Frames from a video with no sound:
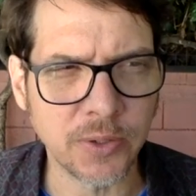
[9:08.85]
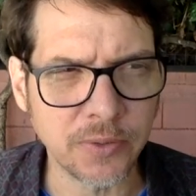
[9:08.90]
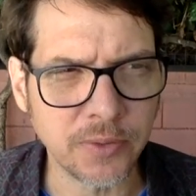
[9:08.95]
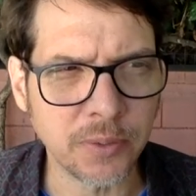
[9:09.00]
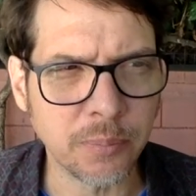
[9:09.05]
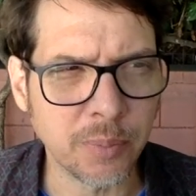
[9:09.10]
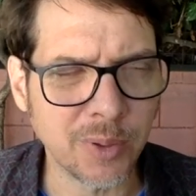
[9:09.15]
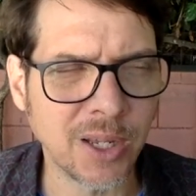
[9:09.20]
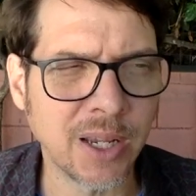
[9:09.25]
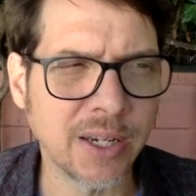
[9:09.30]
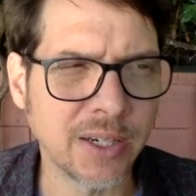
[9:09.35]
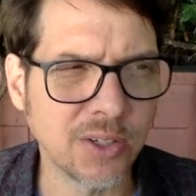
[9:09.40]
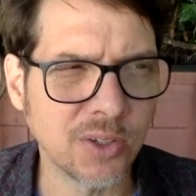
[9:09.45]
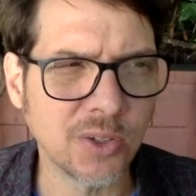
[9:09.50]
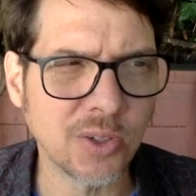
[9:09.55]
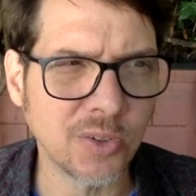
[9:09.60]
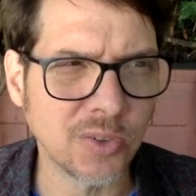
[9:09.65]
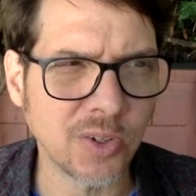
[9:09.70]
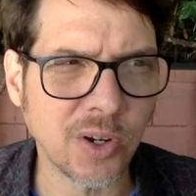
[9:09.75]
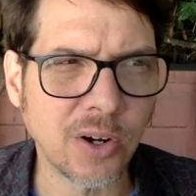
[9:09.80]
and the
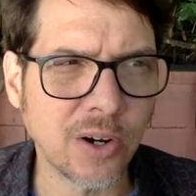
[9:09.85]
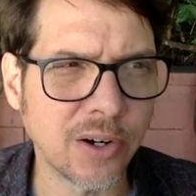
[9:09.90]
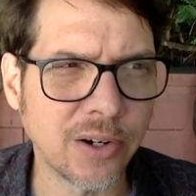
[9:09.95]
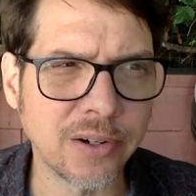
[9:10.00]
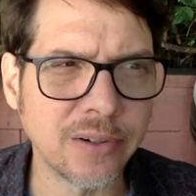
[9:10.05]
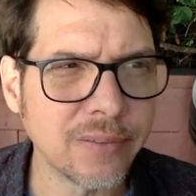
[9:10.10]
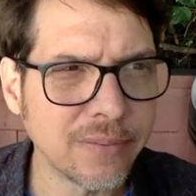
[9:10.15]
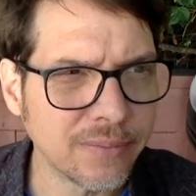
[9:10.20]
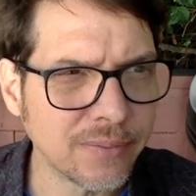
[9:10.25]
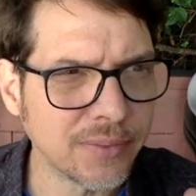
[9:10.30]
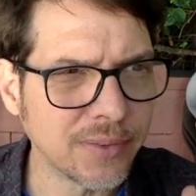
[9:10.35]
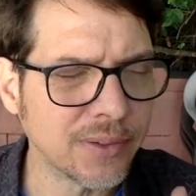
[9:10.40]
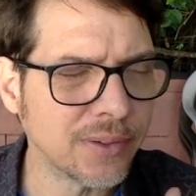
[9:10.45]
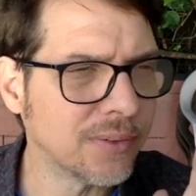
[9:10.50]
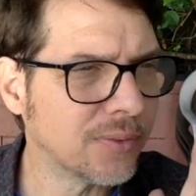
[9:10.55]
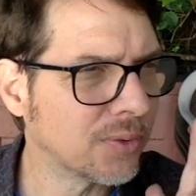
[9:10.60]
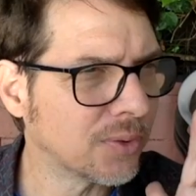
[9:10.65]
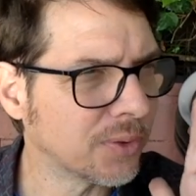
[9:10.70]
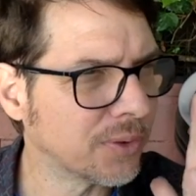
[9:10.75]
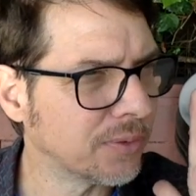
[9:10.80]
blinders are
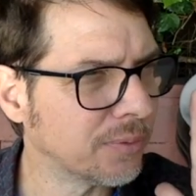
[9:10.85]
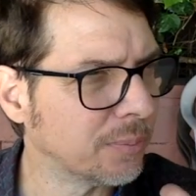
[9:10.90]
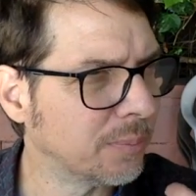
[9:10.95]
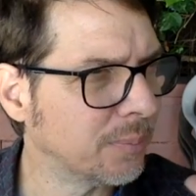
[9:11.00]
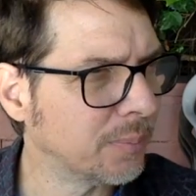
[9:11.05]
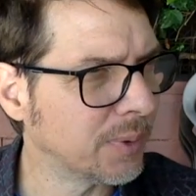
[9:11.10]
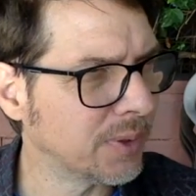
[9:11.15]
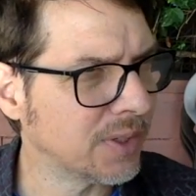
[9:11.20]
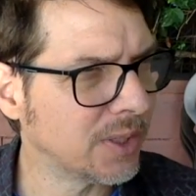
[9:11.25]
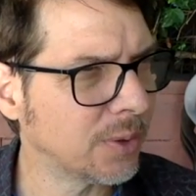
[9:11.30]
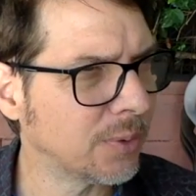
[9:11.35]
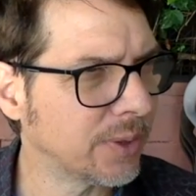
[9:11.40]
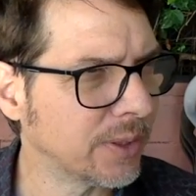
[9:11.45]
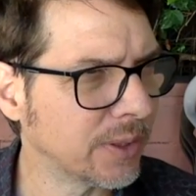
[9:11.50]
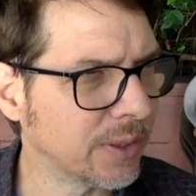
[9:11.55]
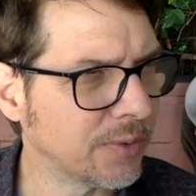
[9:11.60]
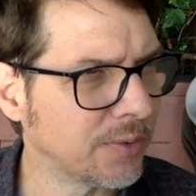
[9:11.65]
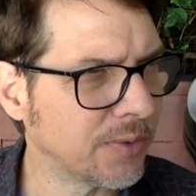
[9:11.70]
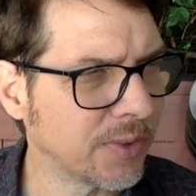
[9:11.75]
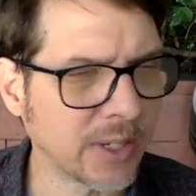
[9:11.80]
the sort of
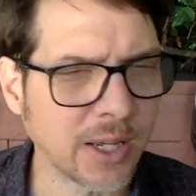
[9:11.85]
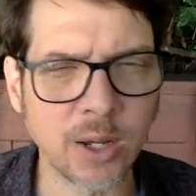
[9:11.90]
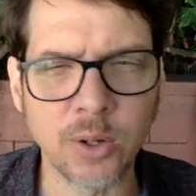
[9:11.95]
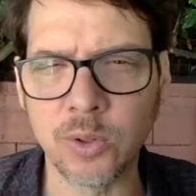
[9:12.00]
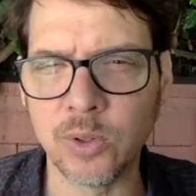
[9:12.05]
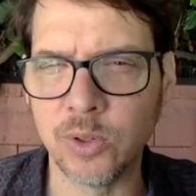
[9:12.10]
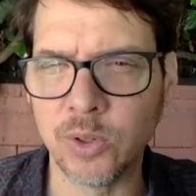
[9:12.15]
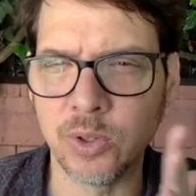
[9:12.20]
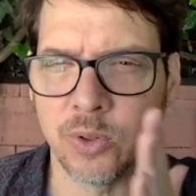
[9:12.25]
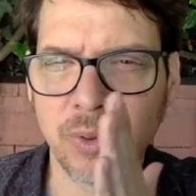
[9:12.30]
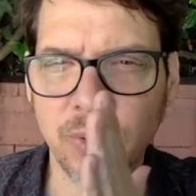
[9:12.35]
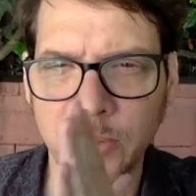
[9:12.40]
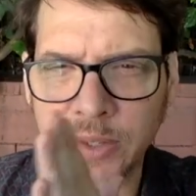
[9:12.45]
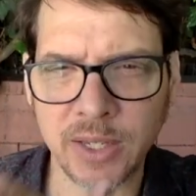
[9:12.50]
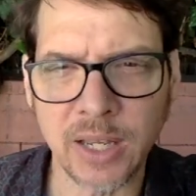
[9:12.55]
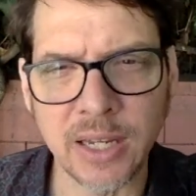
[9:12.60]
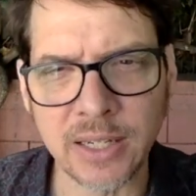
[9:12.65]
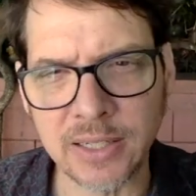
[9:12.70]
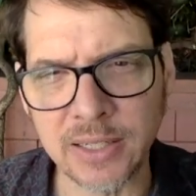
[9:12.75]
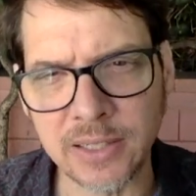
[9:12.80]
materialistic outlook or
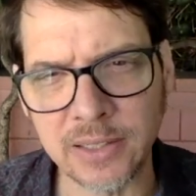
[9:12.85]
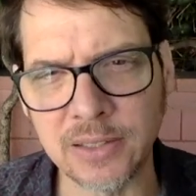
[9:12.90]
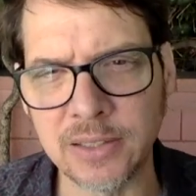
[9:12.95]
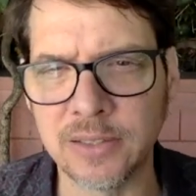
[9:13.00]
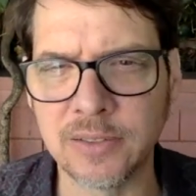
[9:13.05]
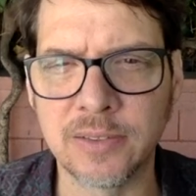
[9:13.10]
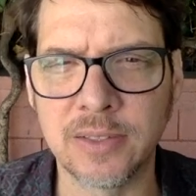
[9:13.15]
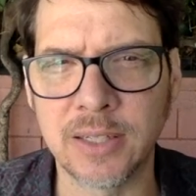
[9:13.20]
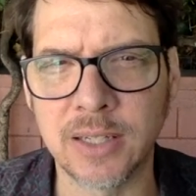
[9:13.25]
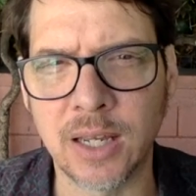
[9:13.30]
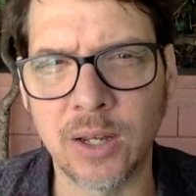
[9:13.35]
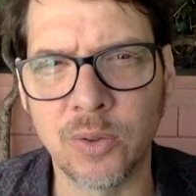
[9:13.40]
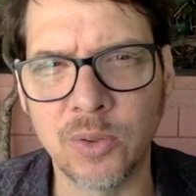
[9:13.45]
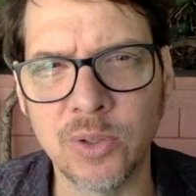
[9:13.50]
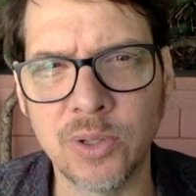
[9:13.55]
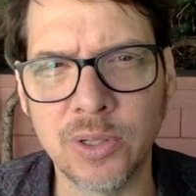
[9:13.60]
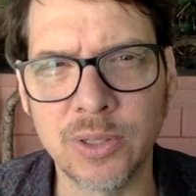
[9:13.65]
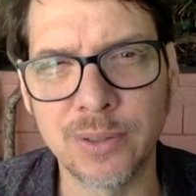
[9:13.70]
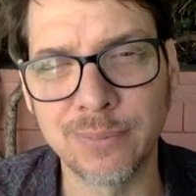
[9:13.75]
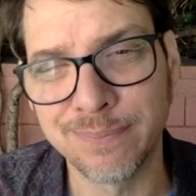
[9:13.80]
the idealistic
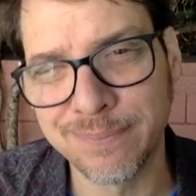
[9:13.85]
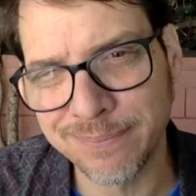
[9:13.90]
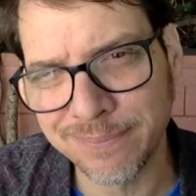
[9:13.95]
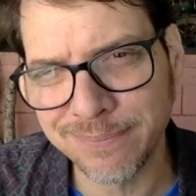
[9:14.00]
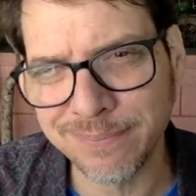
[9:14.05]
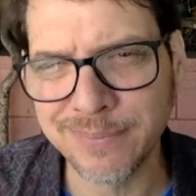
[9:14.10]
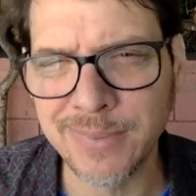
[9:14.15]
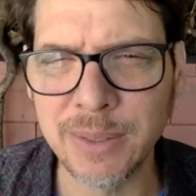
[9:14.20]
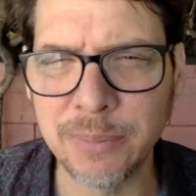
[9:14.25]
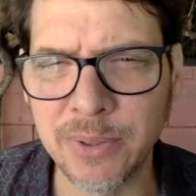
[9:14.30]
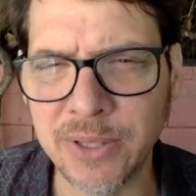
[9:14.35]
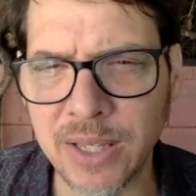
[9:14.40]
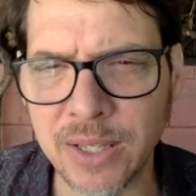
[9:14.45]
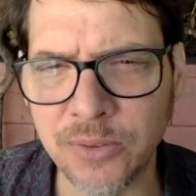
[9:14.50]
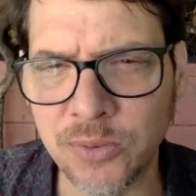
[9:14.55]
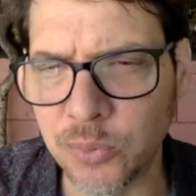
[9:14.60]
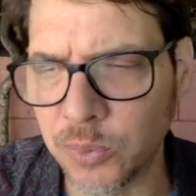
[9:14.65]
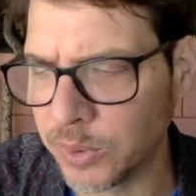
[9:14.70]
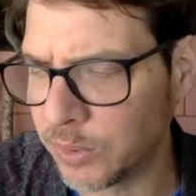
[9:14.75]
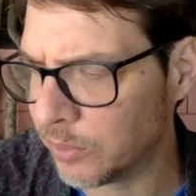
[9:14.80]
outlook. Maybe
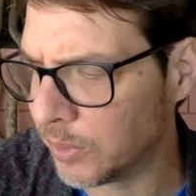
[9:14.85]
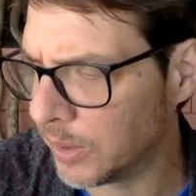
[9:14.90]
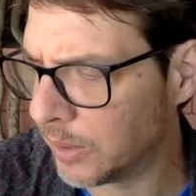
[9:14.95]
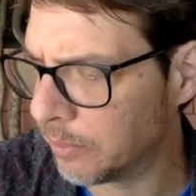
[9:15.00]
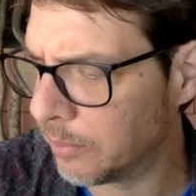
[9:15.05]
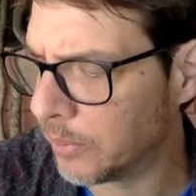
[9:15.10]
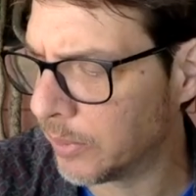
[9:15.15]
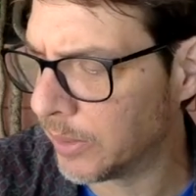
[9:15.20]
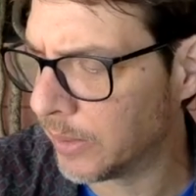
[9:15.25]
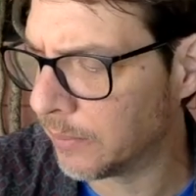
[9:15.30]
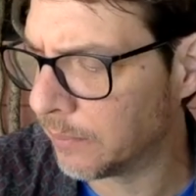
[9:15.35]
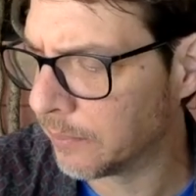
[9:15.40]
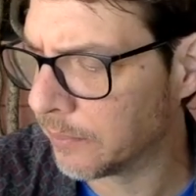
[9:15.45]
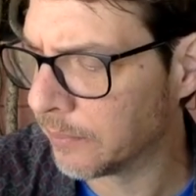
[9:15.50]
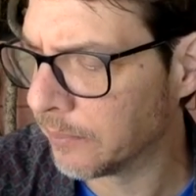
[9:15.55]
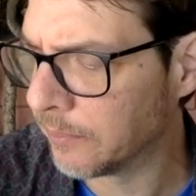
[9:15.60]
that's one way to put it.